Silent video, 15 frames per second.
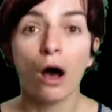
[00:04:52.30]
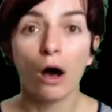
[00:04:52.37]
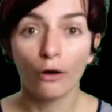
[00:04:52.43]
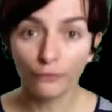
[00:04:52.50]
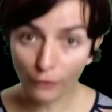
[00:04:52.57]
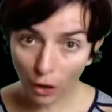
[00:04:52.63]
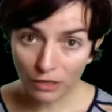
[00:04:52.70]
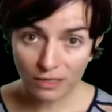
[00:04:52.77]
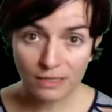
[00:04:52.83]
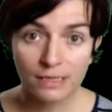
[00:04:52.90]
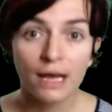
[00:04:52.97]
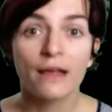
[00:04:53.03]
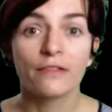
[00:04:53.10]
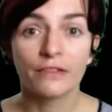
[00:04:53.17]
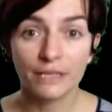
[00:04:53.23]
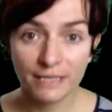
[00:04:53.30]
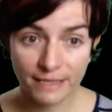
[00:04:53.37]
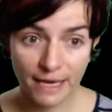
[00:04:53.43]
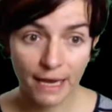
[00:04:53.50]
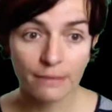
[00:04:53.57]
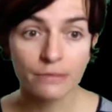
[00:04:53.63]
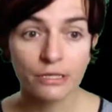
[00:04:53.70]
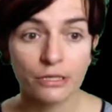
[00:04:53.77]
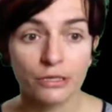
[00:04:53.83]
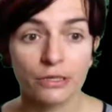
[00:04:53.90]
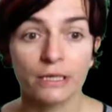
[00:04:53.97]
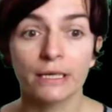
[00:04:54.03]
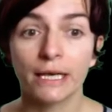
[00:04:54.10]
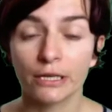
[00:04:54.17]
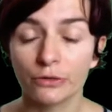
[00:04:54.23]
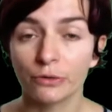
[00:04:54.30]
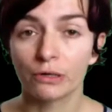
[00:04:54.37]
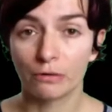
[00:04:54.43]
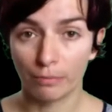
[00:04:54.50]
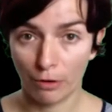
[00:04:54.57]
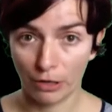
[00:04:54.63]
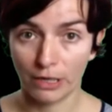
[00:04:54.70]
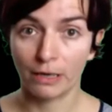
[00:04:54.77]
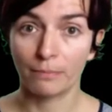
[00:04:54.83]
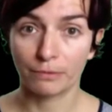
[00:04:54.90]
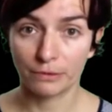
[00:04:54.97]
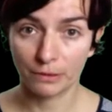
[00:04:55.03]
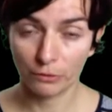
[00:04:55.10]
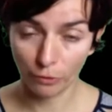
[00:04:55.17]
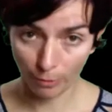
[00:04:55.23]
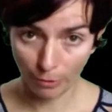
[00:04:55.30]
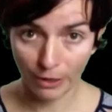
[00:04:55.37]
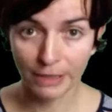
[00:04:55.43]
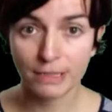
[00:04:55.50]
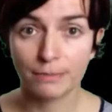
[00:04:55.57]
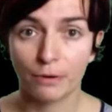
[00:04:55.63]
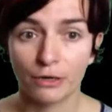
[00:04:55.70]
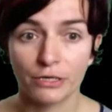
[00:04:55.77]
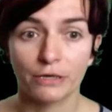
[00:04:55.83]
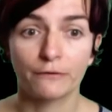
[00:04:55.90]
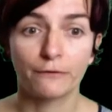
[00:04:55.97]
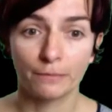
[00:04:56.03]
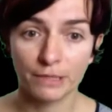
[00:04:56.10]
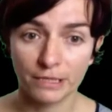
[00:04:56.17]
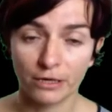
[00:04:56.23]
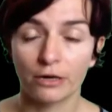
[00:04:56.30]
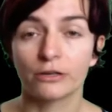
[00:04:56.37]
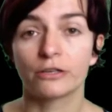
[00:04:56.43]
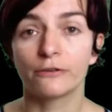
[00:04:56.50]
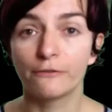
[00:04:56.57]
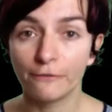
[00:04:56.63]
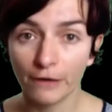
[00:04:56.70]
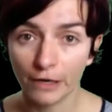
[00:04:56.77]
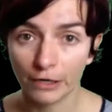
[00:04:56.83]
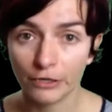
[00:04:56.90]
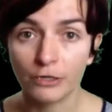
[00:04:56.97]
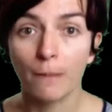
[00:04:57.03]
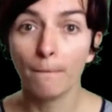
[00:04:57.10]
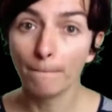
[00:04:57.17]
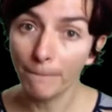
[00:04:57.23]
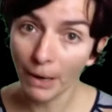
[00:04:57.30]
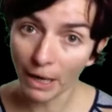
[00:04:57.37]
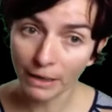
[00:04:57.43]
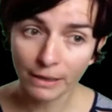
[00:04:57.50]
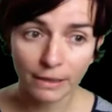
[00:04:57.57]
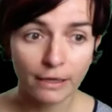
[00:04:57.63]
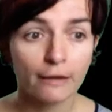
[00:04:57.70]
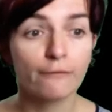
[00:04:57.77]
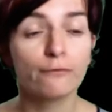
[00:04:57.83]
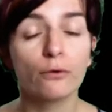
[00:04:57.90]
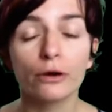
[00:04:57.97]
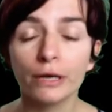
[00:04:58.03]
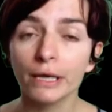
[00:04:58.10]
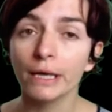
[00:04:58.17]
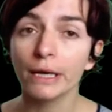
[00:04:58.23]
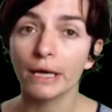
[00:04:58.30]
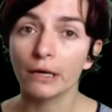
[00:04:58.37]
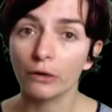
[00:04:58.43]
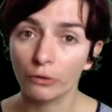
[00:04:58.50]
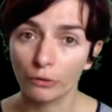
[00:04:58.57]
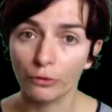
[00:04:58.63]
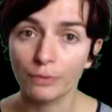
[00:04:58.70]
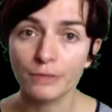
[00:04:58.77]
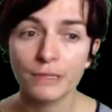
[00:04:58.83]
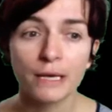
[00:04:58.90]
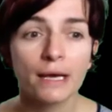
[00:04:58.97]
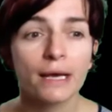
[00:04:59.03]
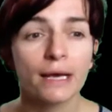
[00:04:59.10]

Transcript: Of course, the same student can do a robotics project from start to finish, but if working in groups,